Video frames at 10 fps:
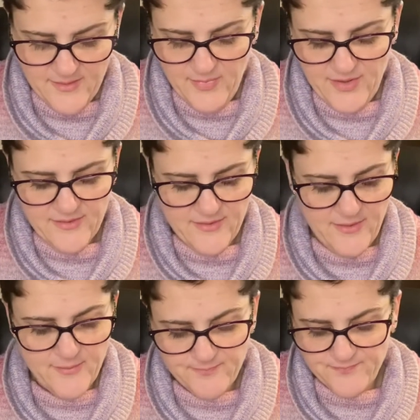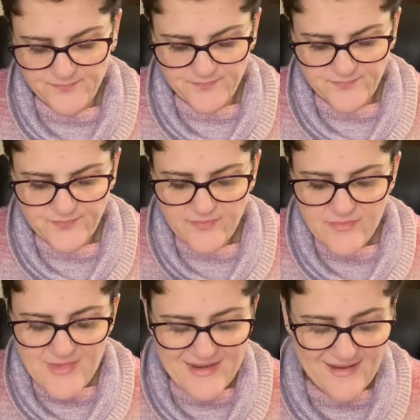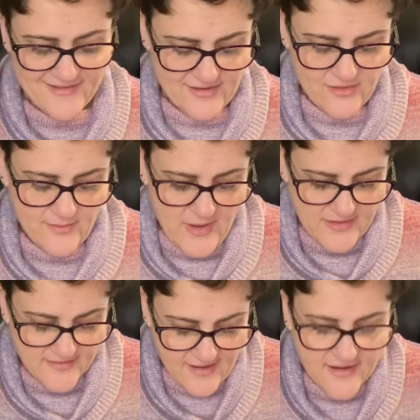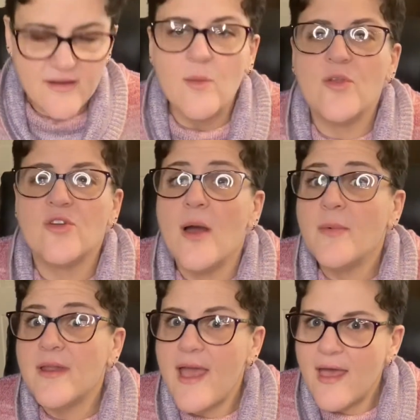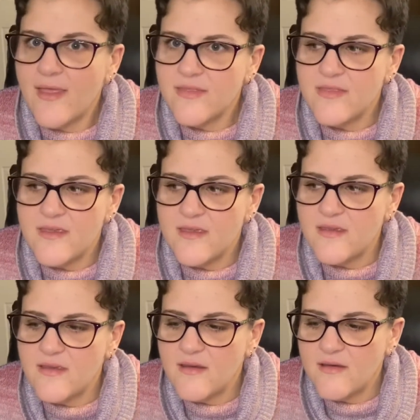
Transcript: But, and I'm undecided on whether or not I'm gonna add the